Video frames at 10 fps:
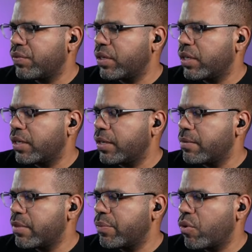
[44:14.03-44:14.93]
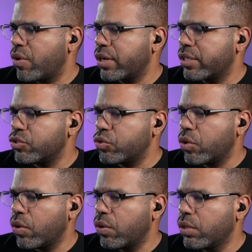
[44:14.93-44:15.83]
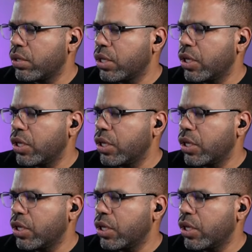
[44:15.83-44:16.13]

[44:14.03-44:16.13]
the point of control.